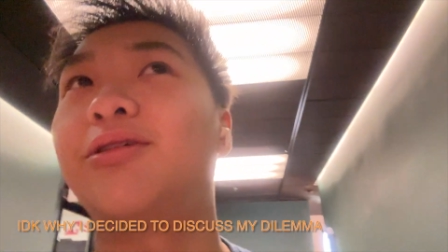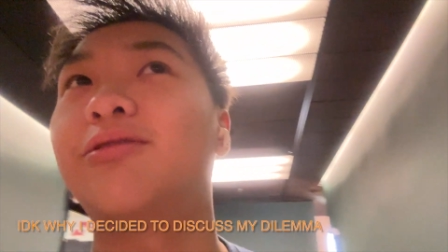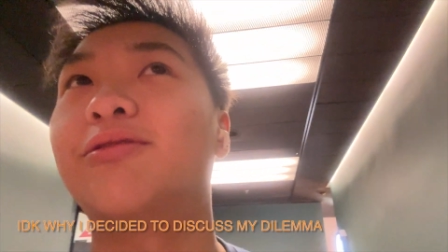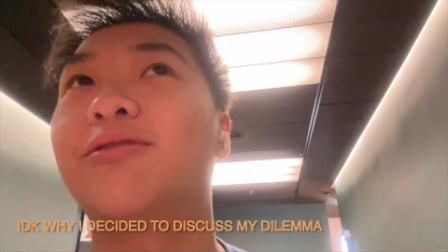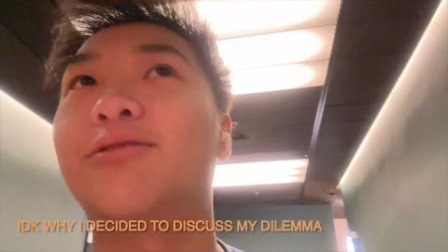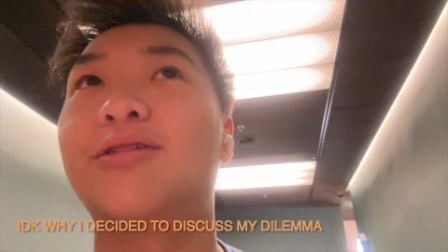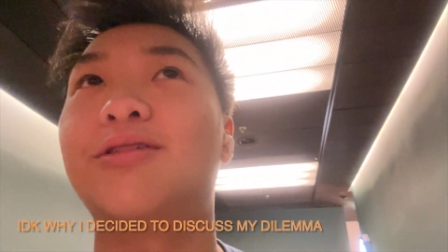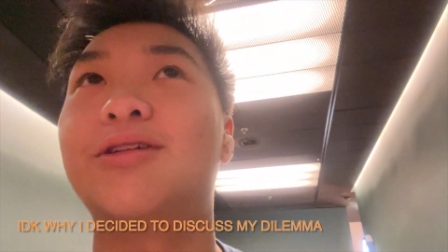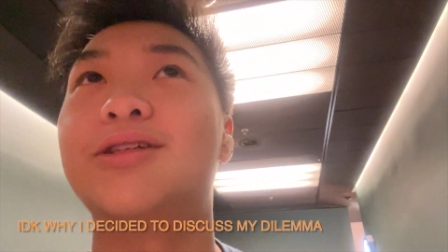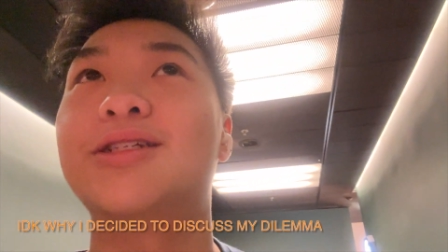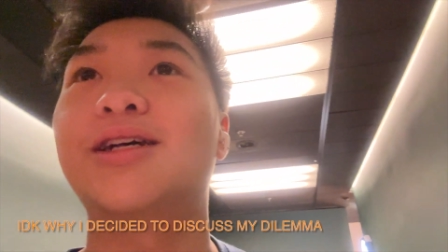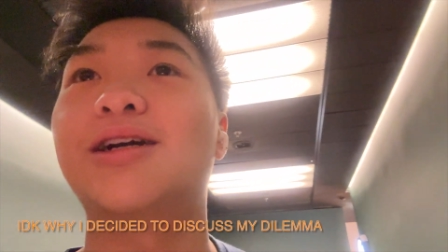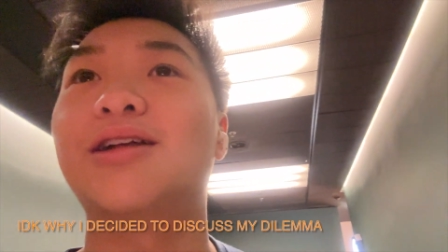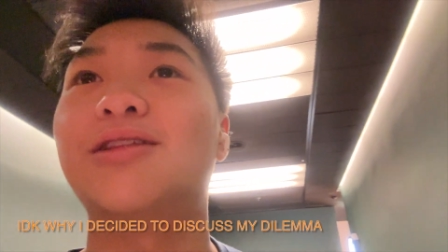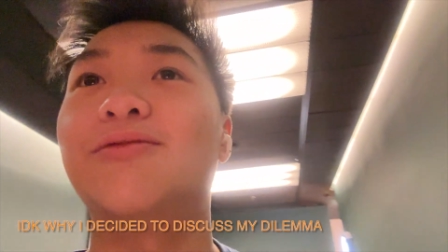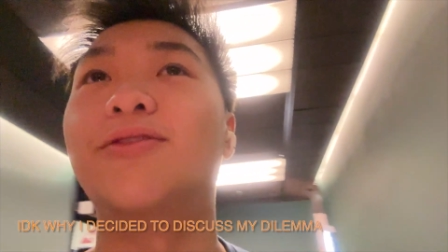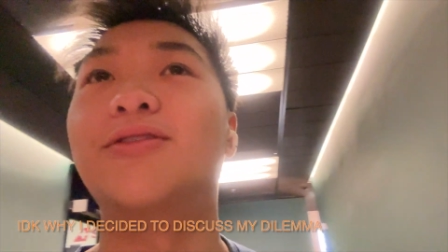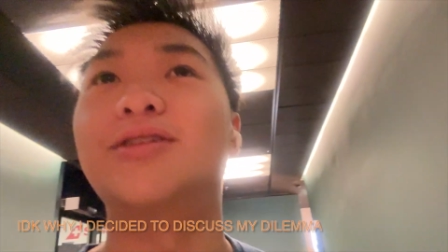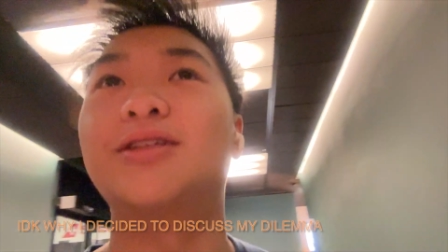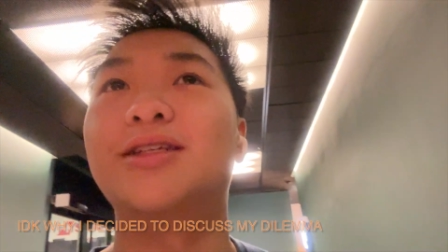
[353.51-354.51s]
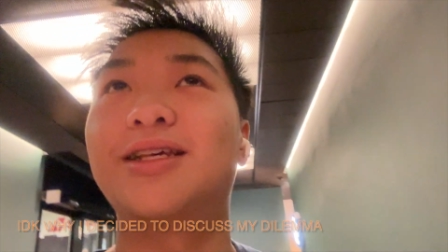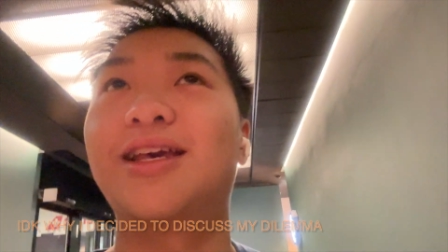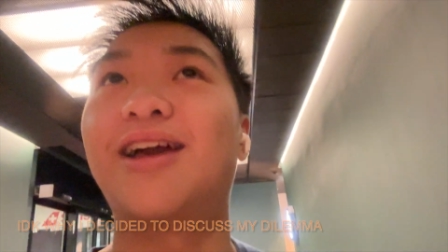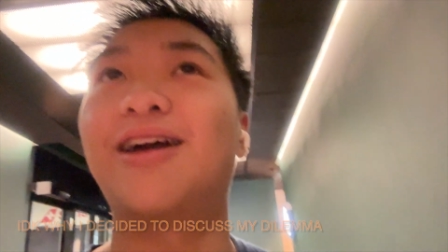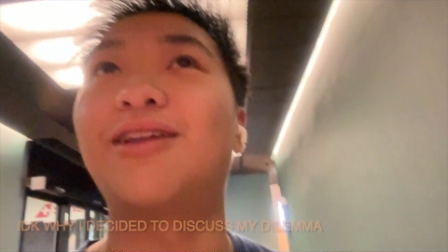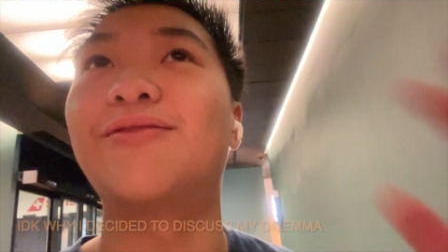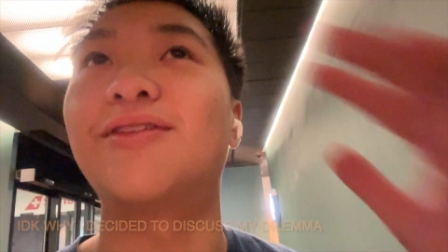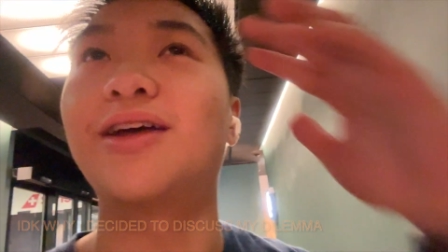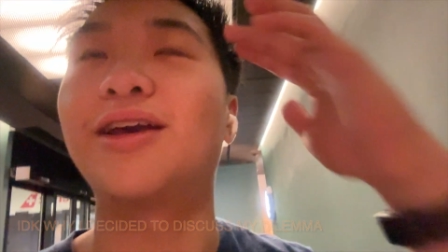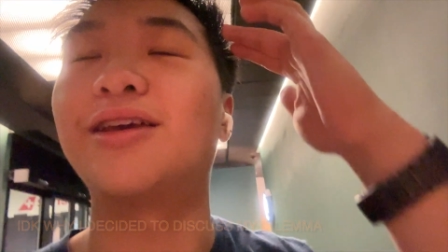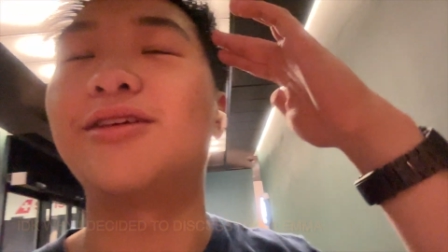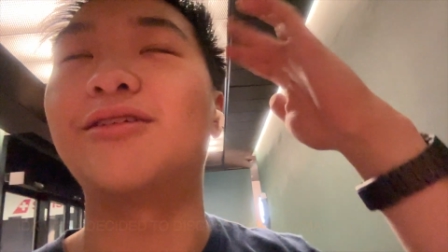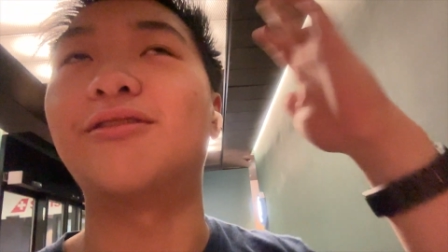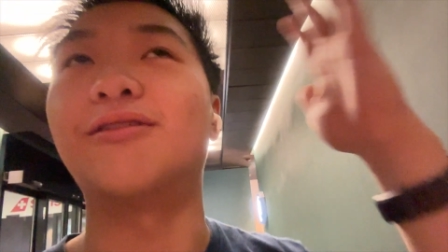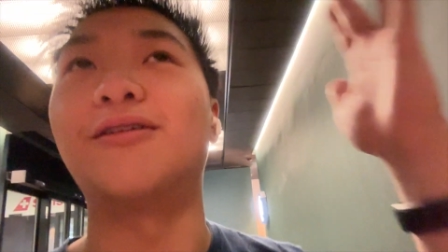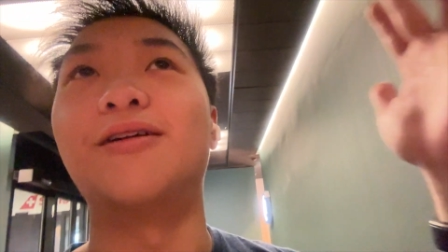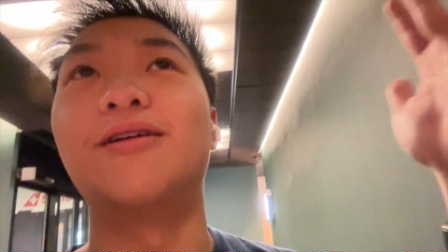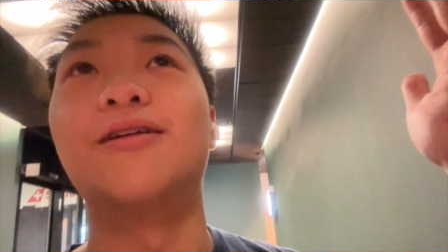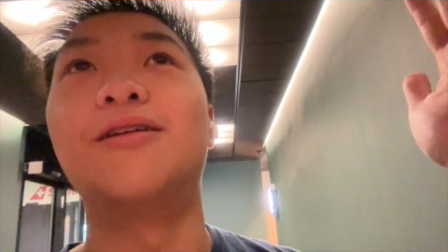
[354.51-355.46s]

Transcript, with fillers: go on the sides first? It's kind of like your